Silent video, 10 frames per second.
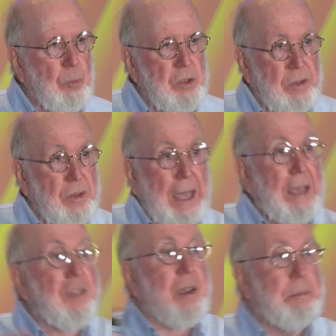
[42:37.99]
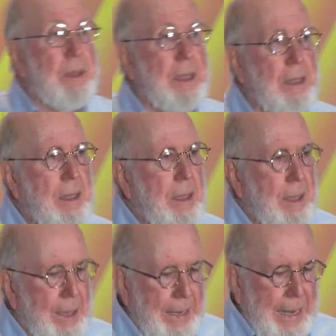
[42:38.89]
which is take something
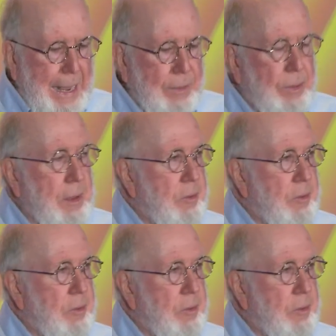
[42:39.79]
and add this